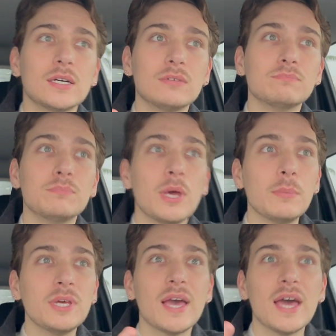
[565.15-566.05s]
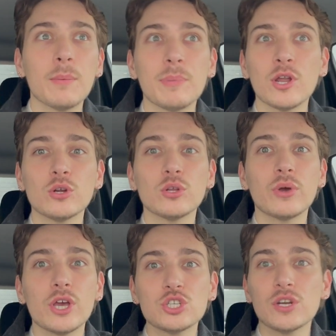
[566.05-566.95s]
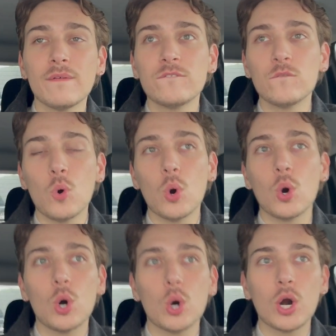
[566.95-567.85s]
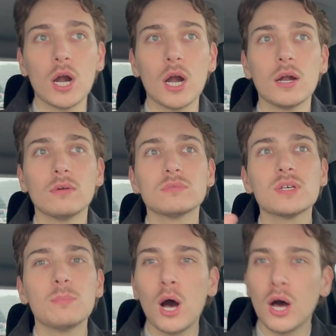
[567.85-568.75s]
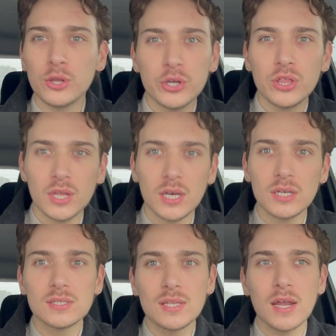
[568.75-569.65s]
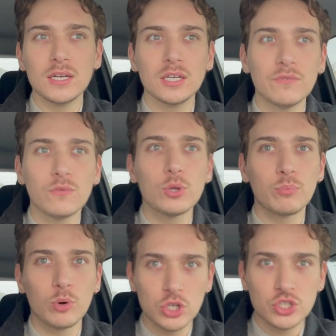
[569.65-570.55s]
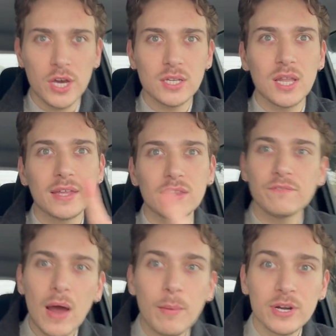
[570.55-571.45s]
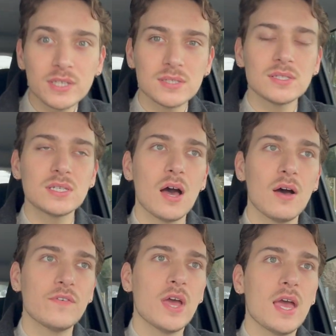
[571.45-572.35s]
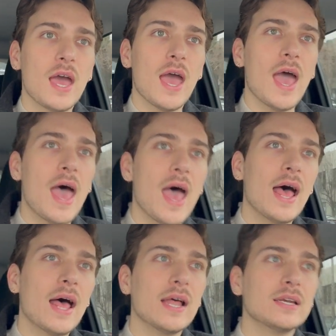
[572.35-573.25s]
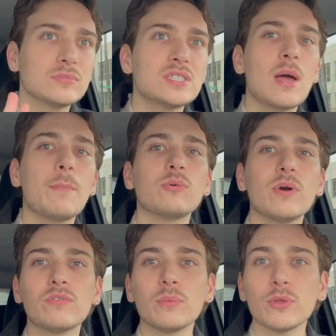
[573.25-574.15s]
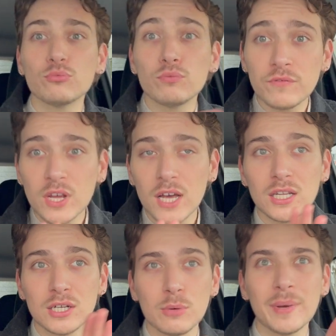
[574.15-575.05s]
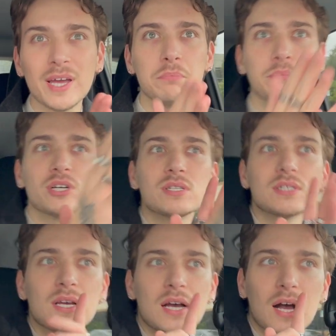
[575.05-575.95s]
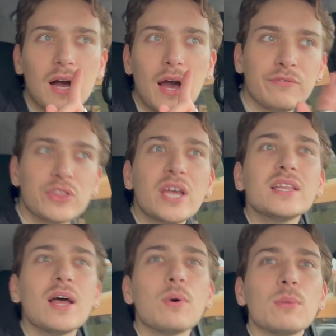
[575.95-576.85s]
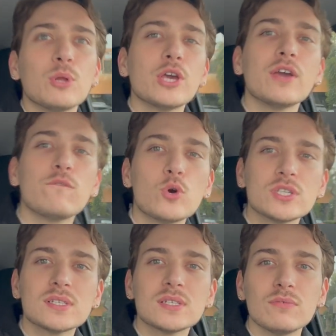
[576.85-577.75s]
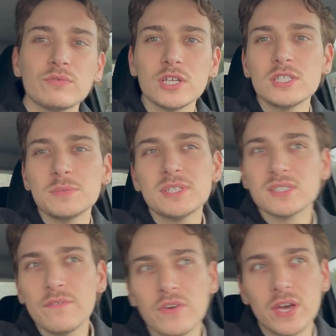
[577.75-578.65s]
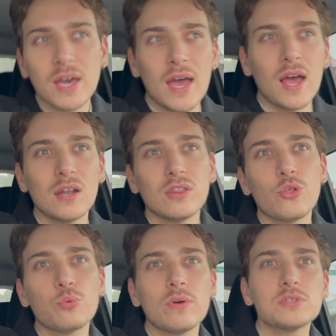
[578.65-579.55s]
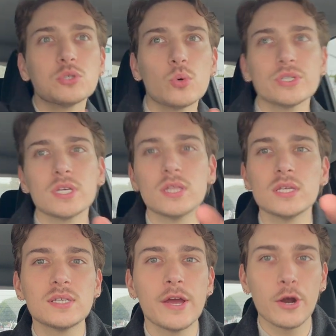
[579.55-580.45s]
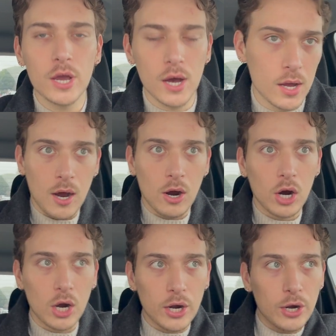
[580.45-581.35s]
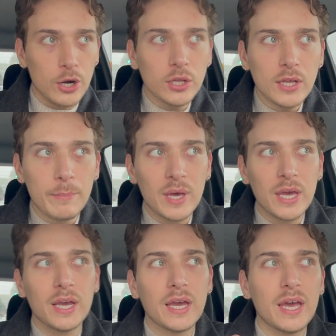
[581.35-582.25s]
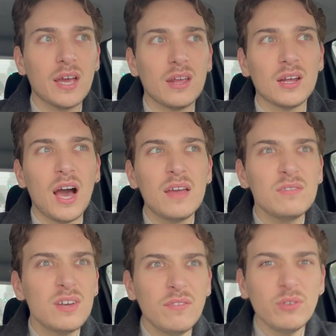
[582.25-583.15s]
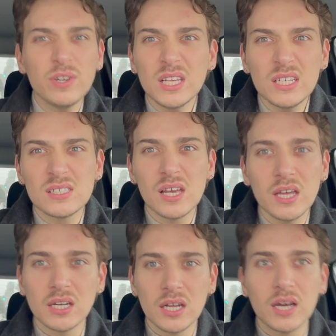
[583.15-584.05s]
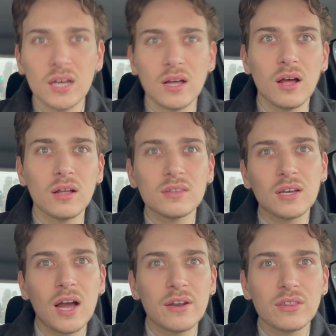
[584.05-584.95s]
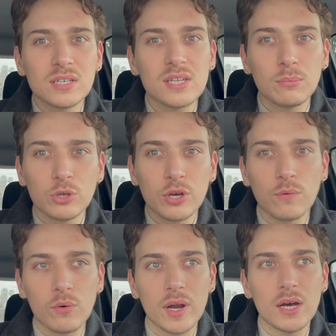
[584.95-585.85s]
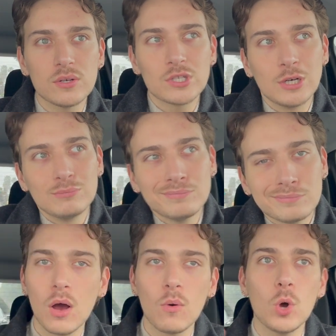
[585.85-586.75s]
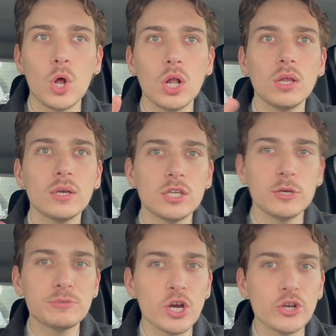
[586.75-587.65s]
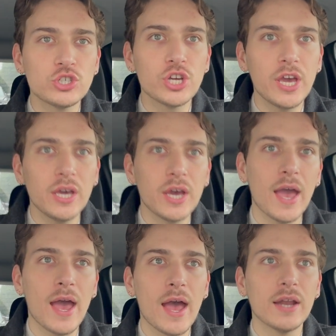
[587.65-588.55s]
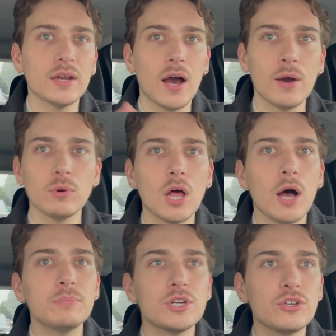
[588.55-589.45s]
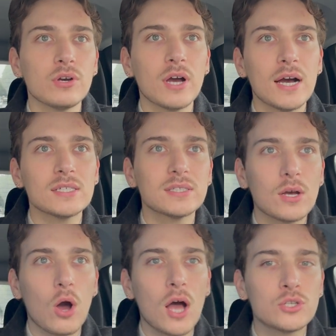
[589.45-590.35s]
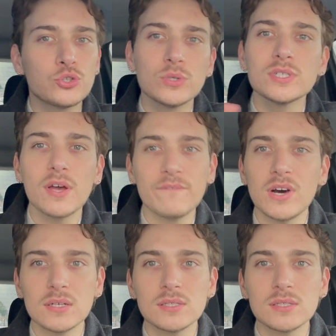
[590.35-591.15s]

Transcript: maybe hit up another location for some other things that I need for the project, like the fabrics and stuff, and step away from the thrifting a little bit, because I think that what I'm looking for is really specific, and the thrift stores in this area are not that big, and I've never really seen the kind of things that I'm looking for right now. So we'll keep searching, and I will update you guys as soon as I find